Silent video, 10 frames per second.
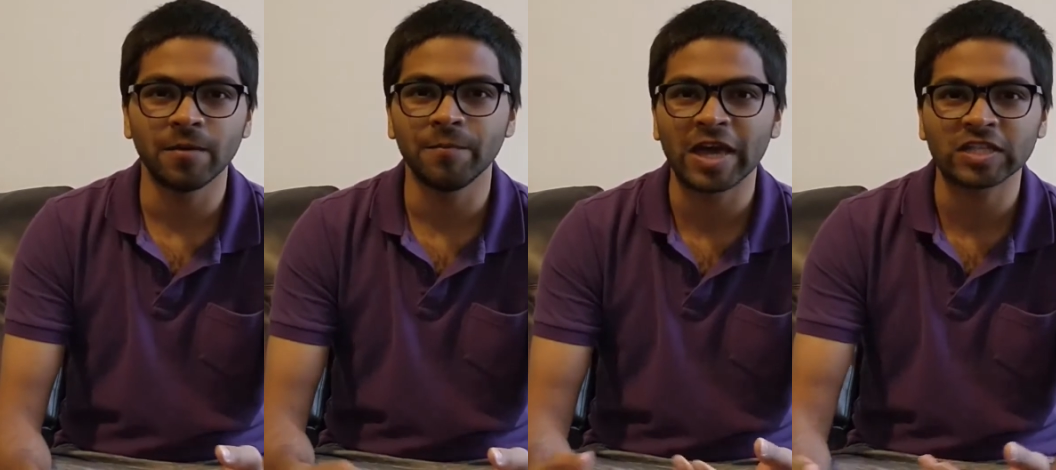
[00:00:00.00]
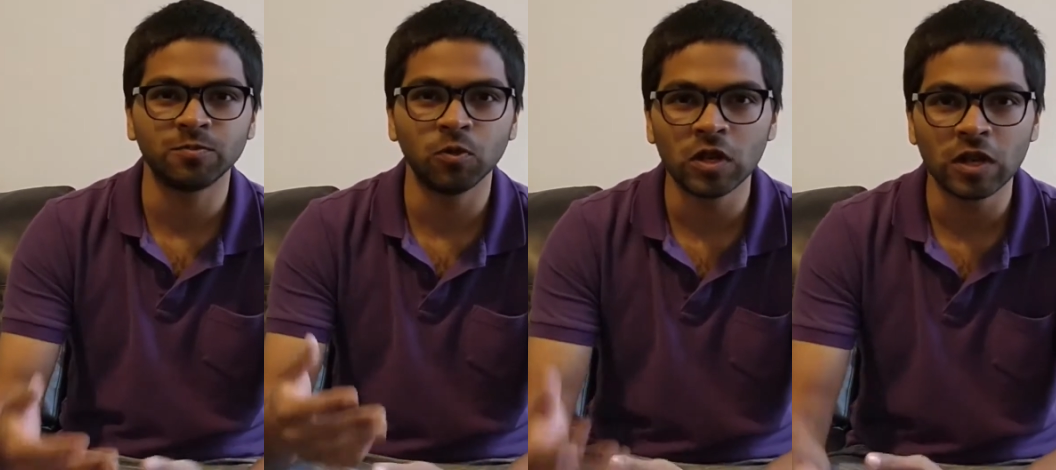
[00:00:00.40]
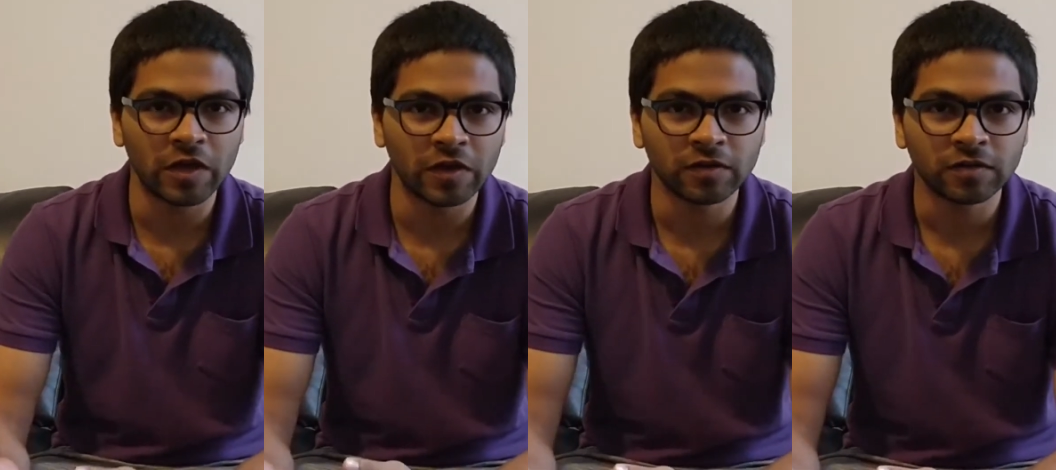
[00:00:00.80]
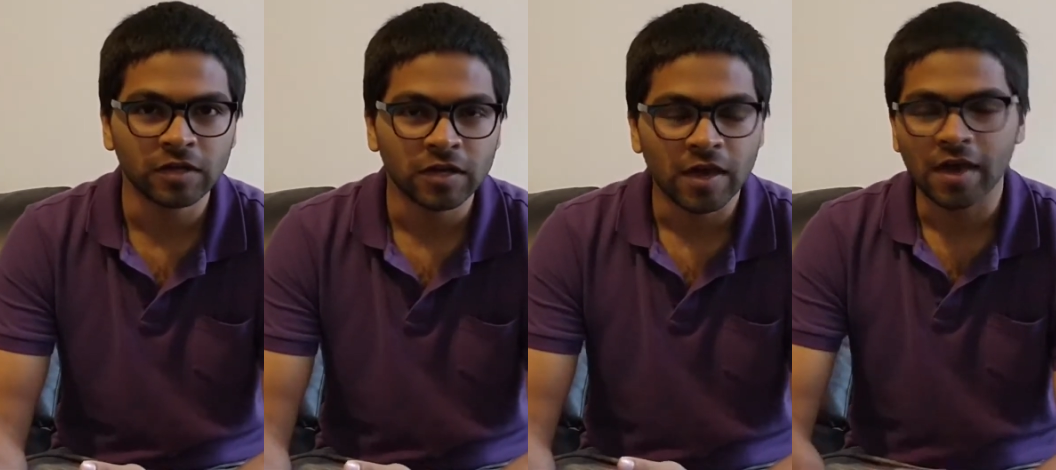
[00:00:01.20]
a max pull layer,
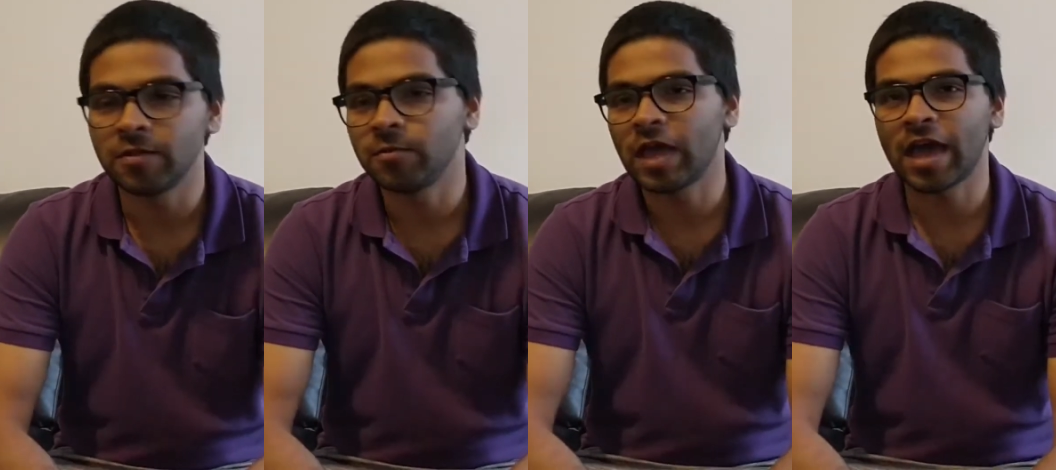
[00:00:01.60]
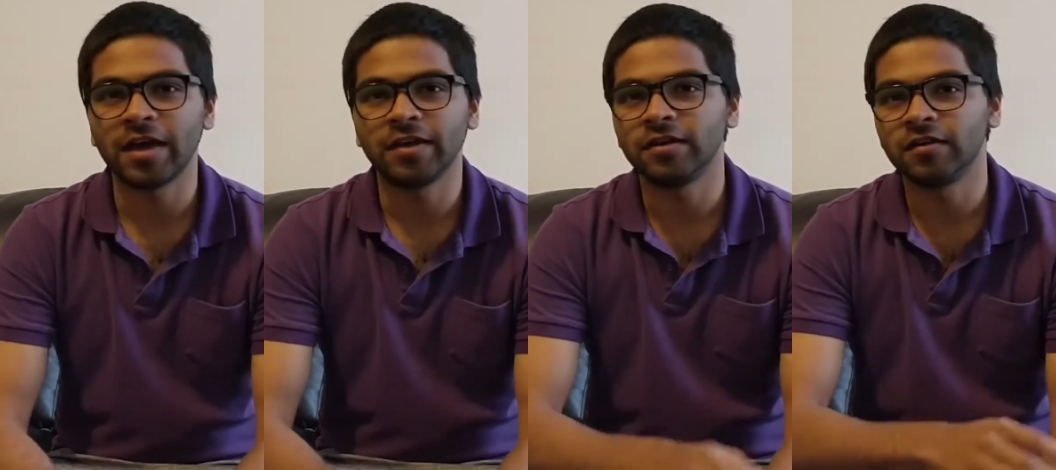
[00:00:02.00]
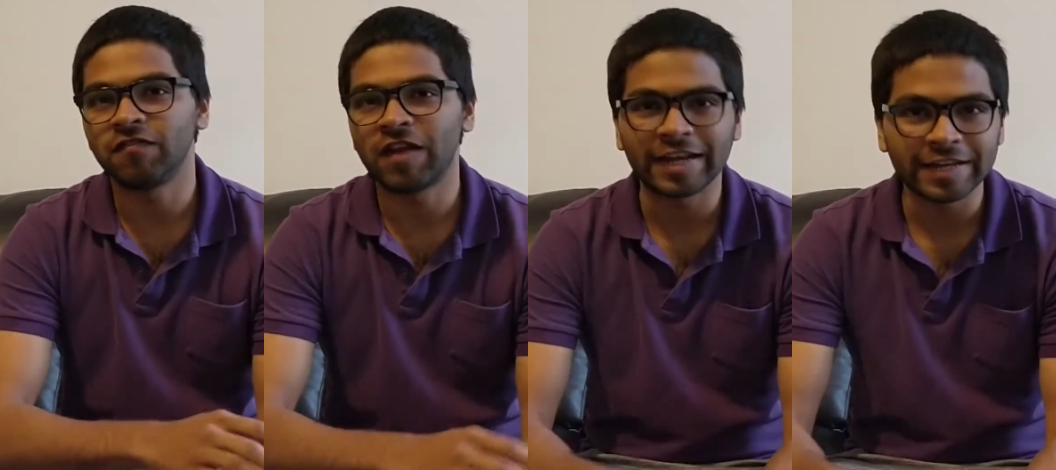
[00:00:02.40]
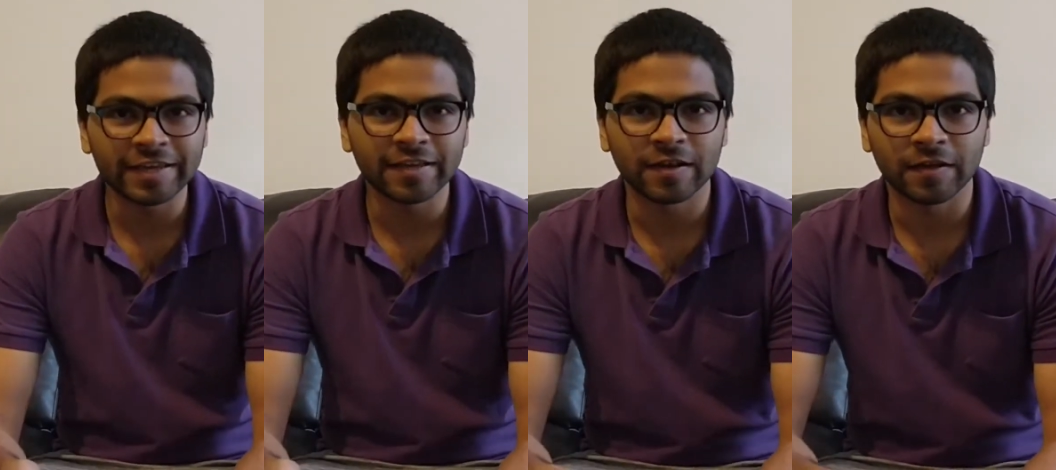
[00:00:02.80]
and then we had a
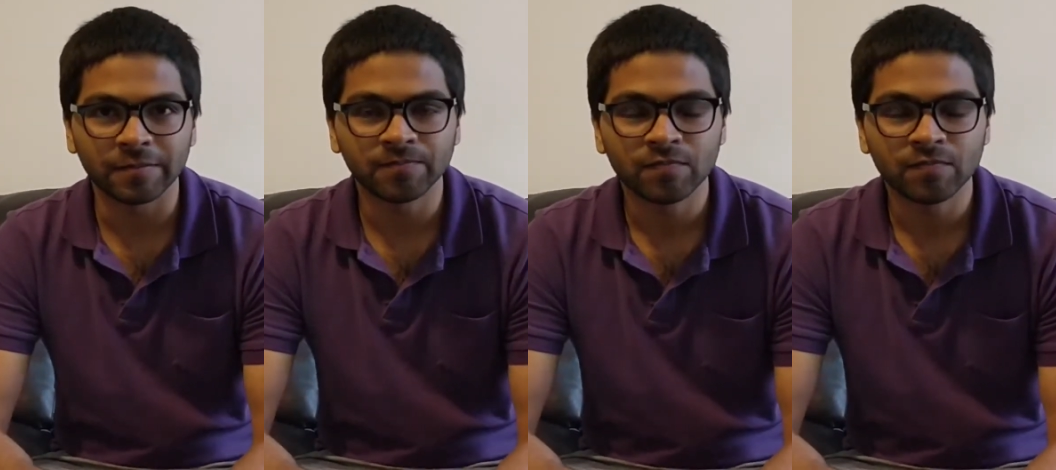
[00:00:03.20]
flattening layer.